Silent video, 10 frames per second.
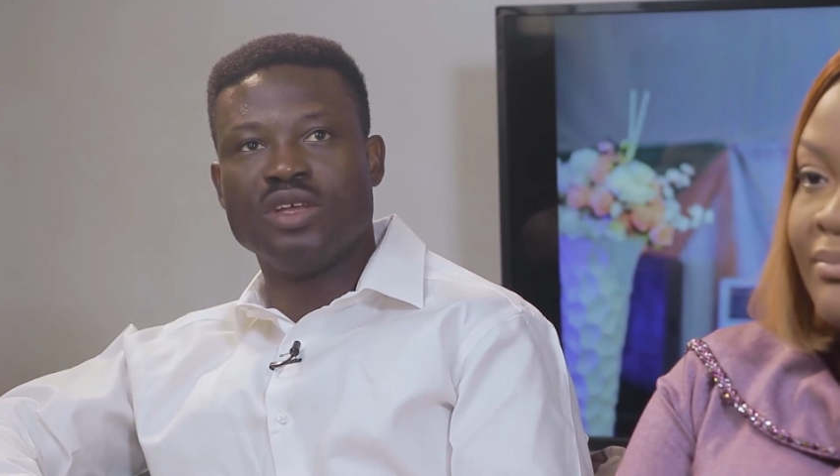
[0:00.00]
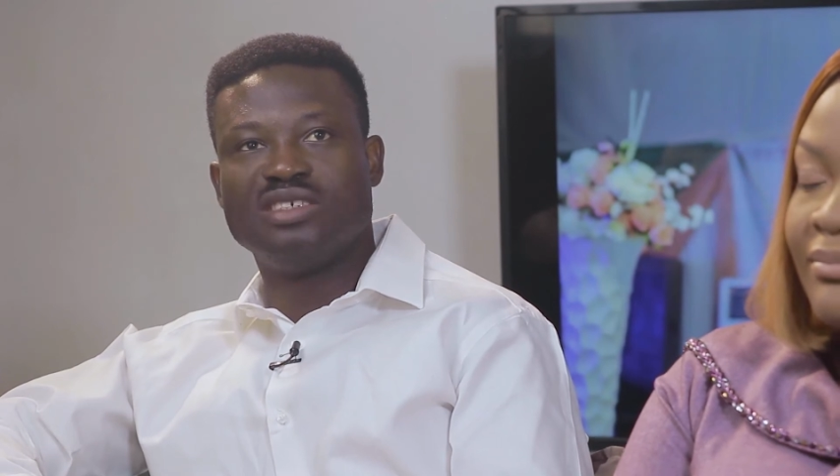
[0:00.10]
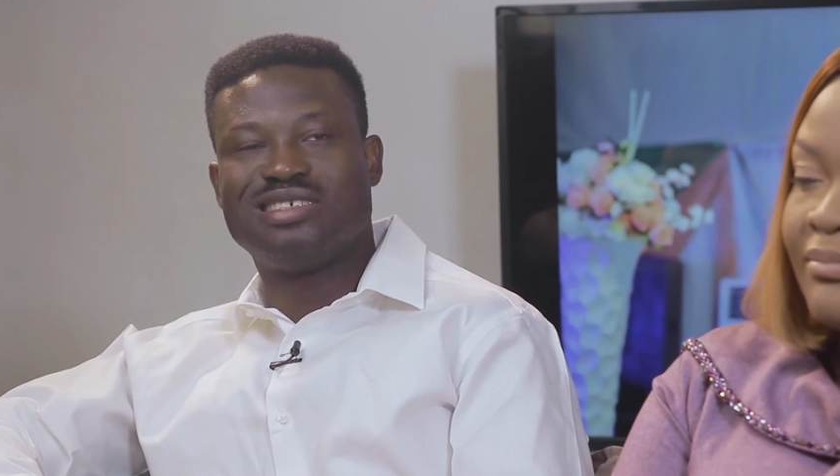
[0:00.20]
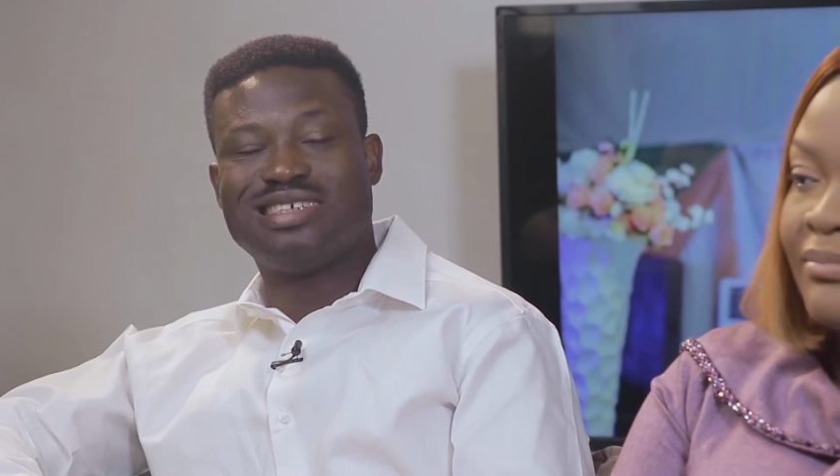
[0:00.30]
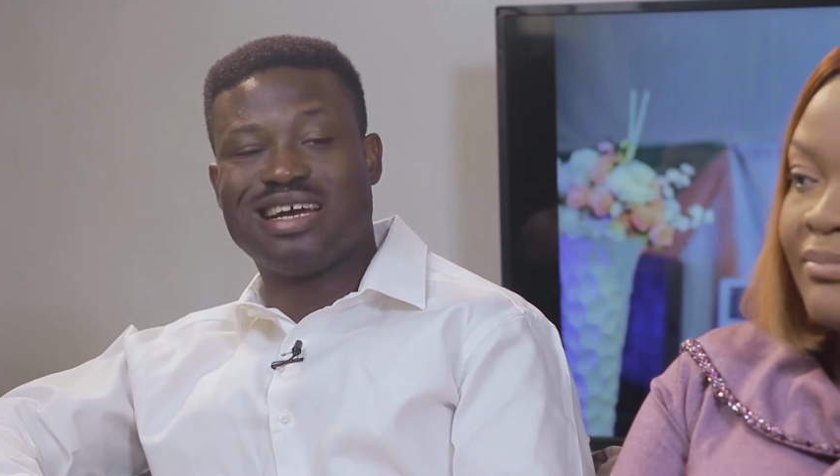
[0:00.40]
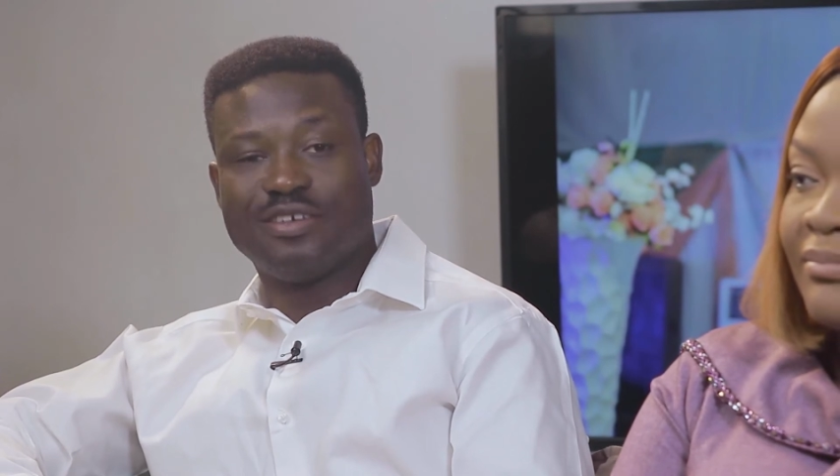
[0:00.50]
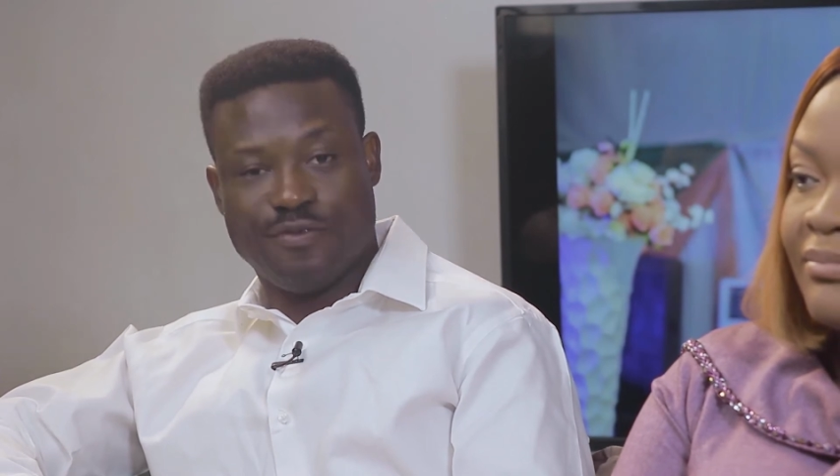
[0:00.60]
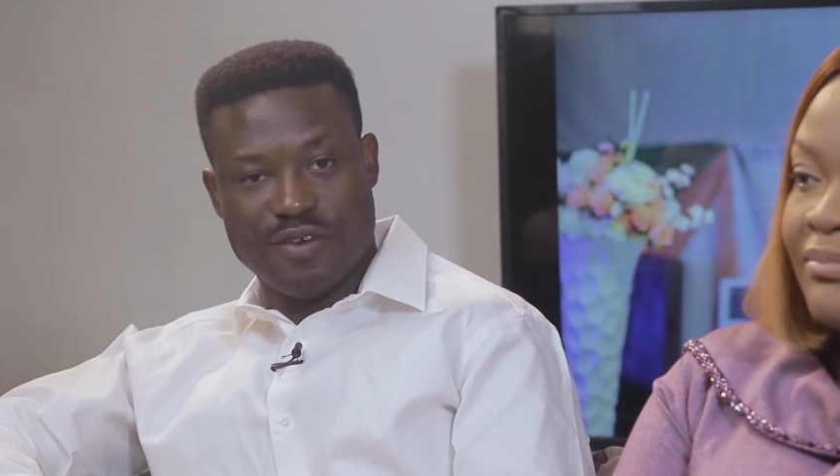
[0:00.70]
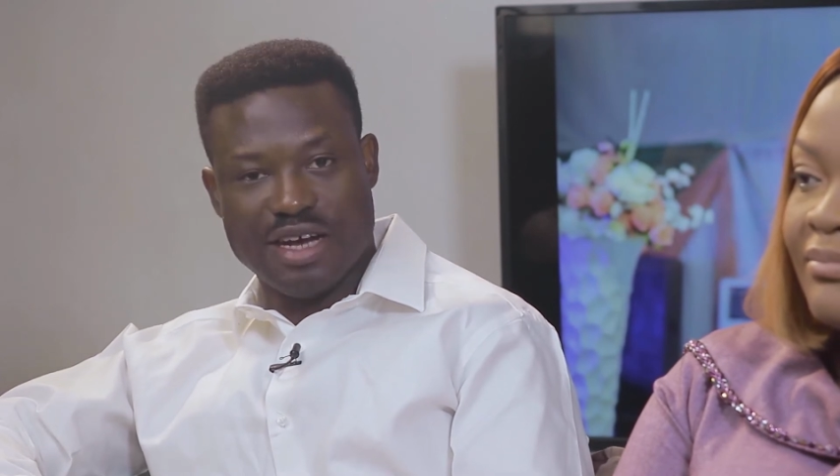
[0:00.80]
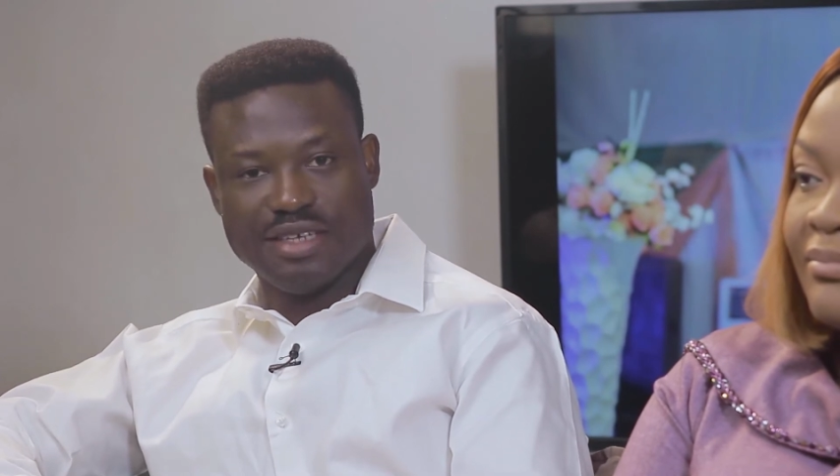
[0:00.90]

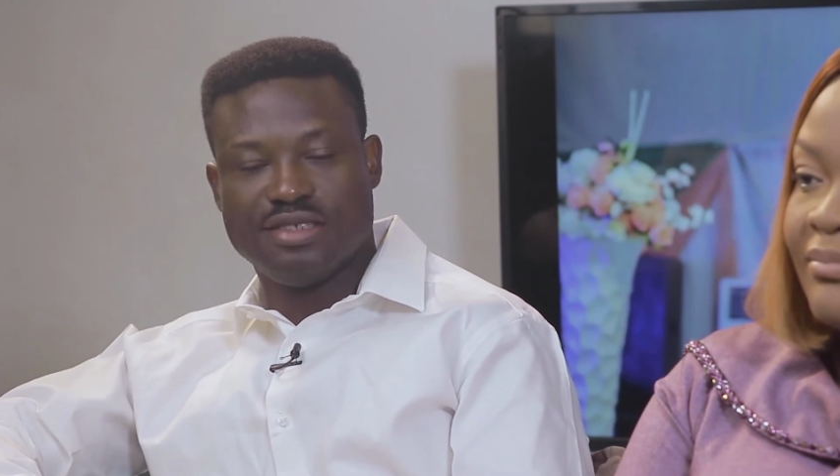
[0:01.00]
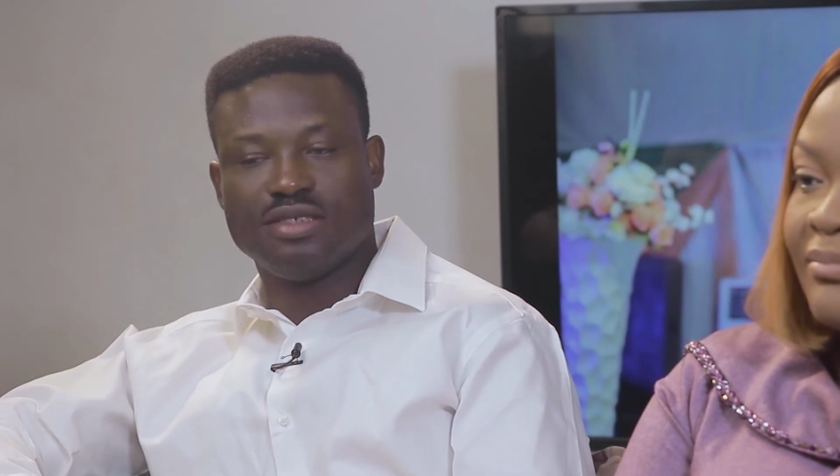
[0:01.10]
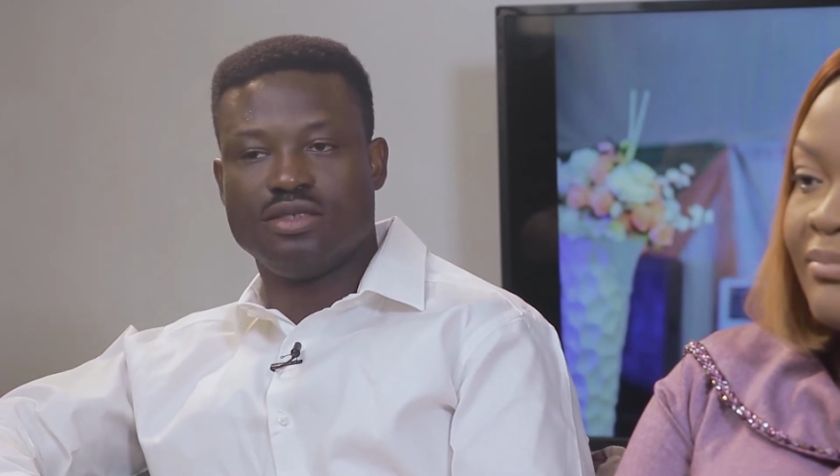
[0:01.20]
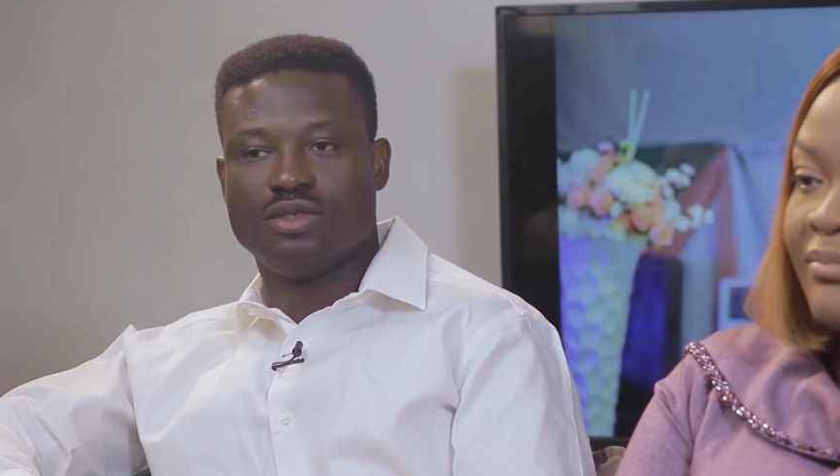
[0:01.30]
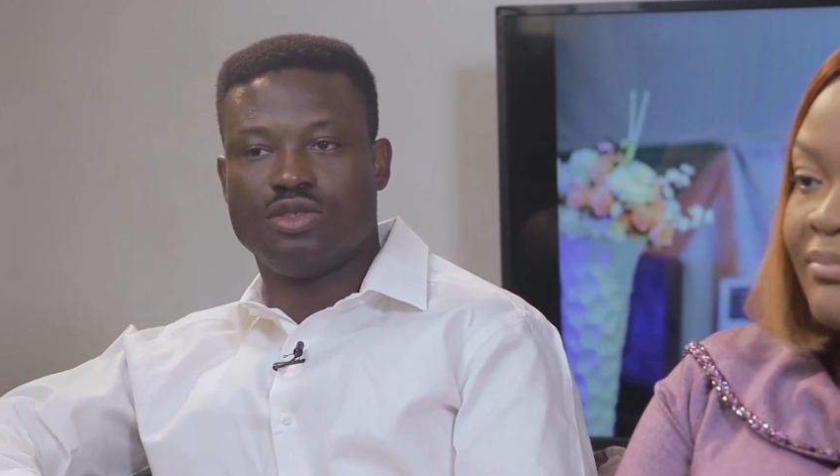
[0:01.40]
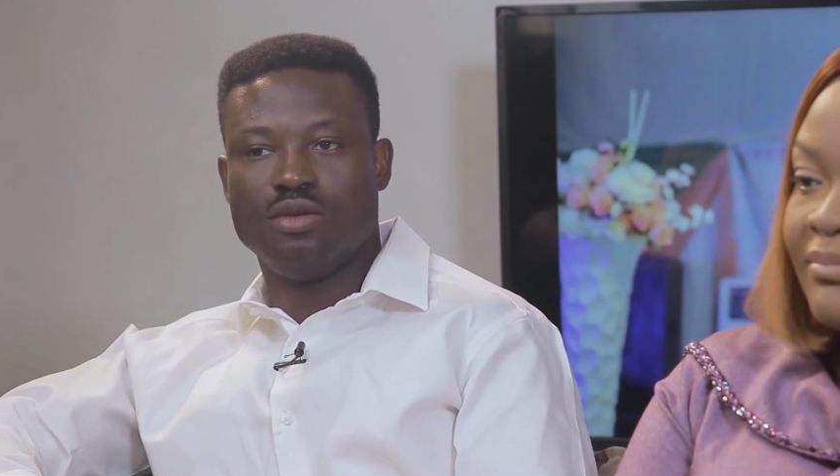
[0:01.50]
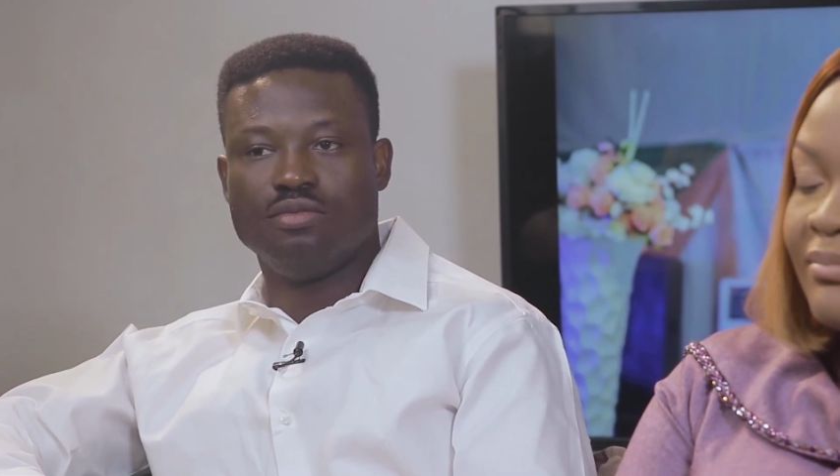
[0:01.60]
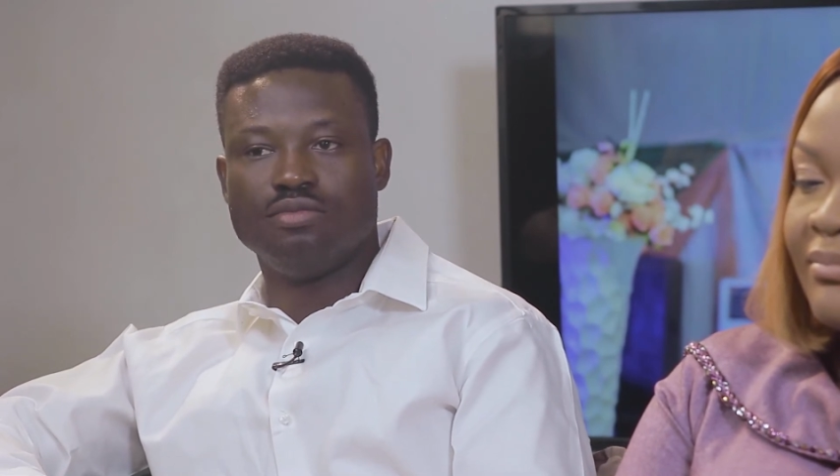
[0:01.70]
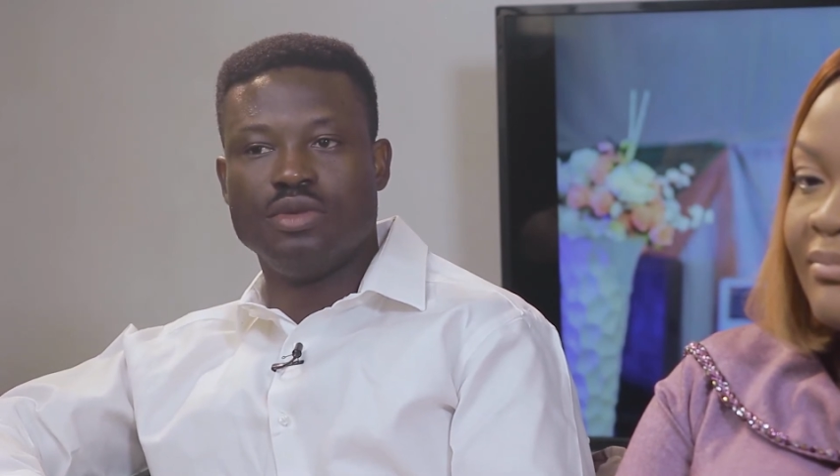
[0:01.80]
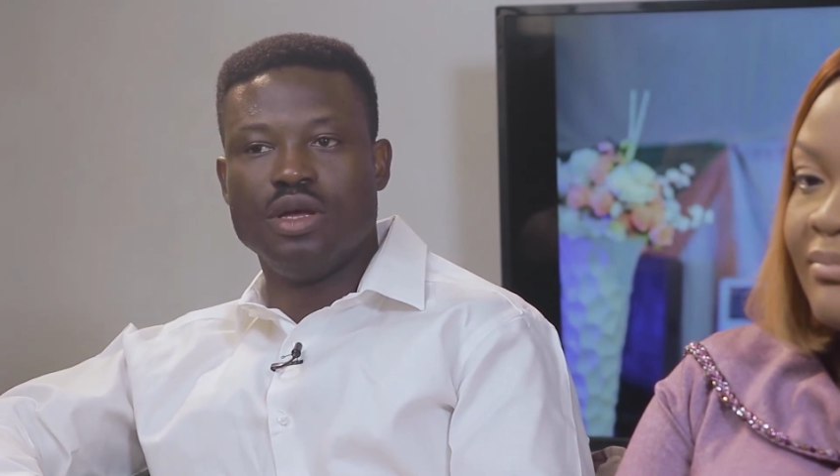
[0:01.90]
sacrifice
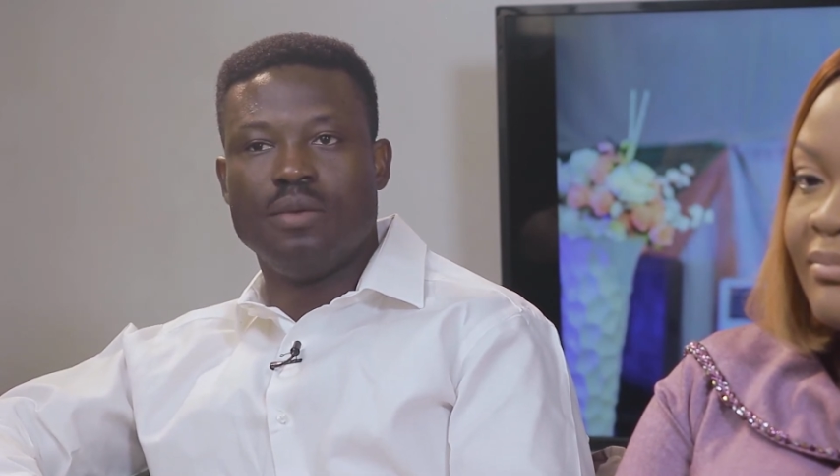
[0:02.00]
some